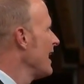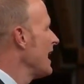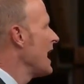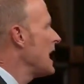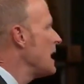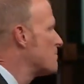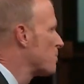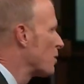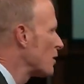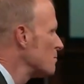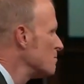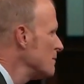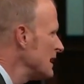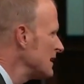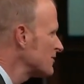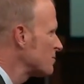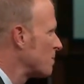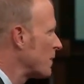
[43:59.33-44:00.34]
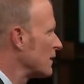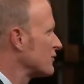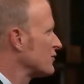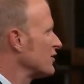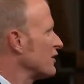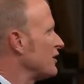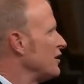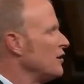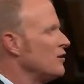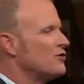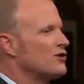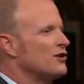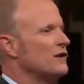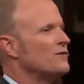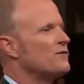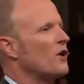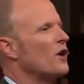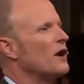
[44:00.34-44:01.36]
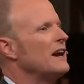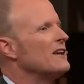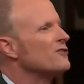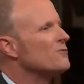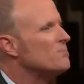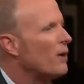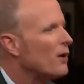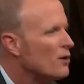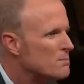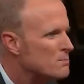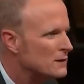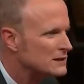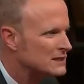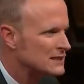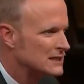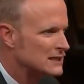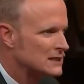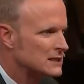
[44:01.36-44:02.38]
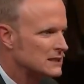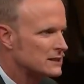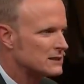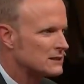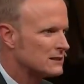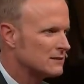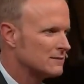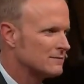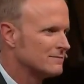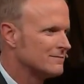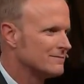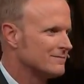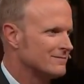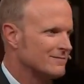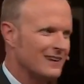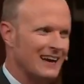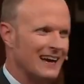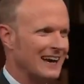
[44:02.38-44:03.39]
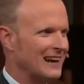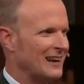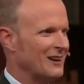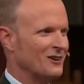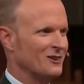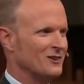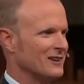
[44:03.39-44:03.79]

He permits persecution for his purposes. Hallelujah.